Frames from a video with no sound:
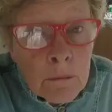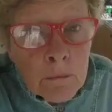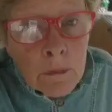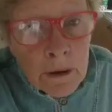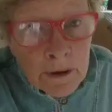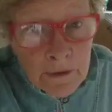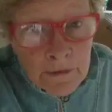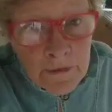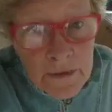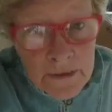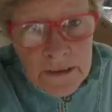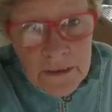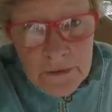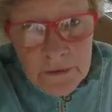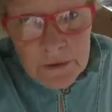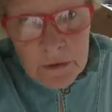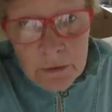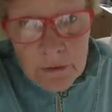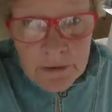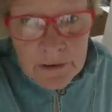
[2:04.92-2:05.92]
One of the
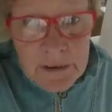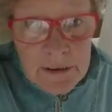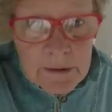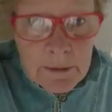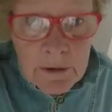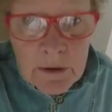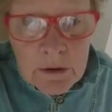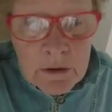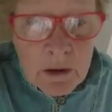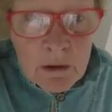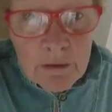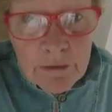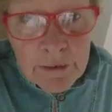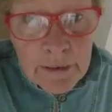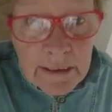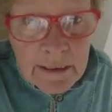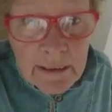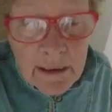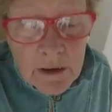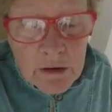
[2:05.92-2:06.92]
difficult things when you're not
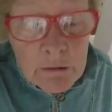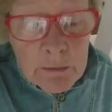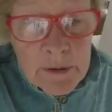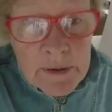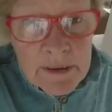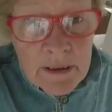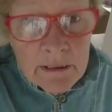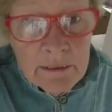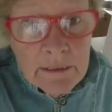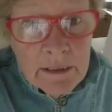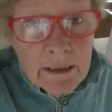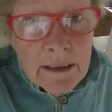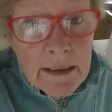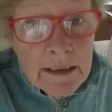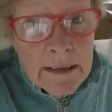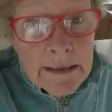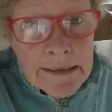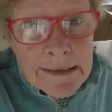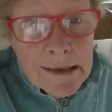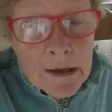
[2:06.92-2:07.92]
feeling 100%
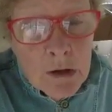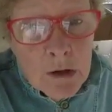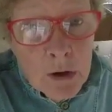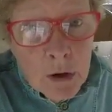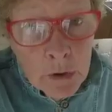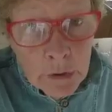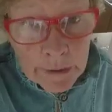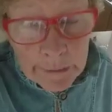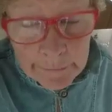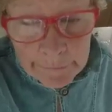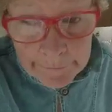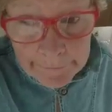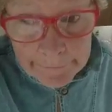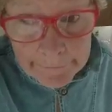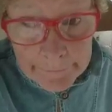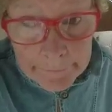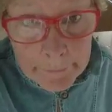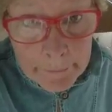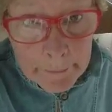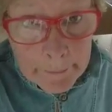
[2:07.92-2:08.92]
is cooking.
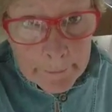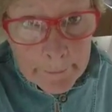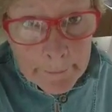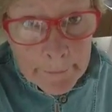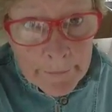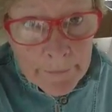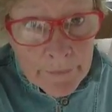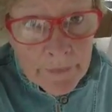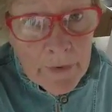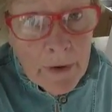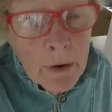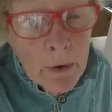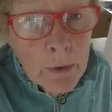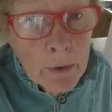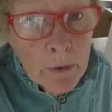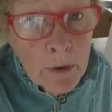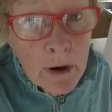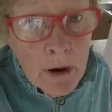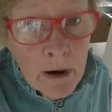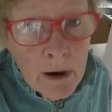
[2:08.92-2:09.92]

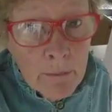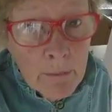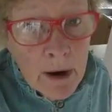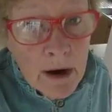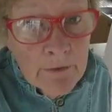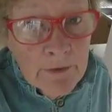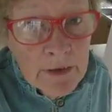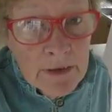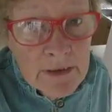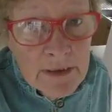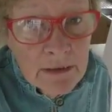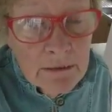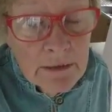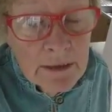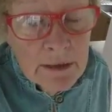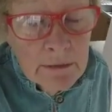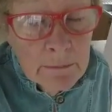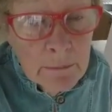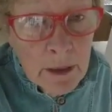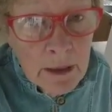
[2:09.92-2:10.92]
So I've
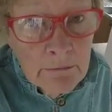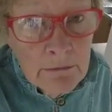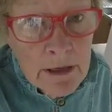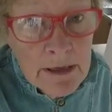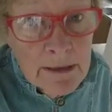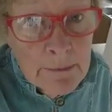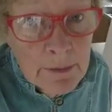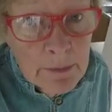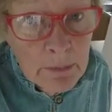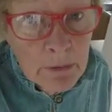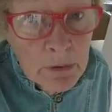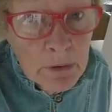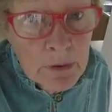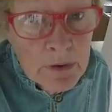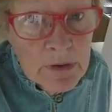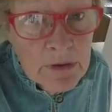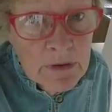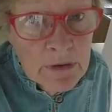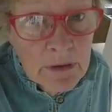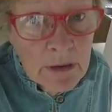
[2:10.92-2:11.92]
consulted my recipe
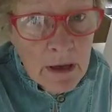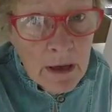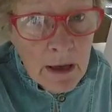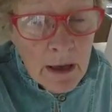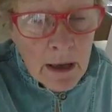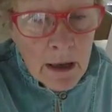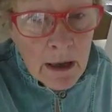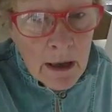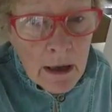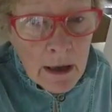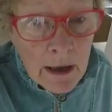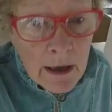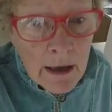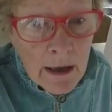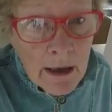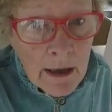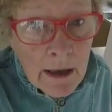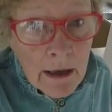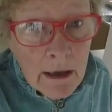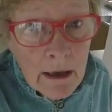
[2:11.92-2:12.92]
books
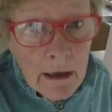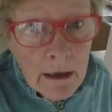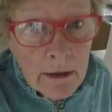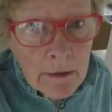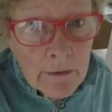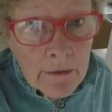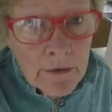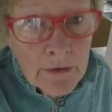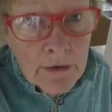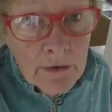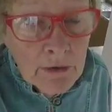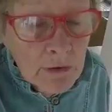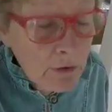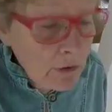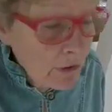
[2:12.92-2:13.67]
and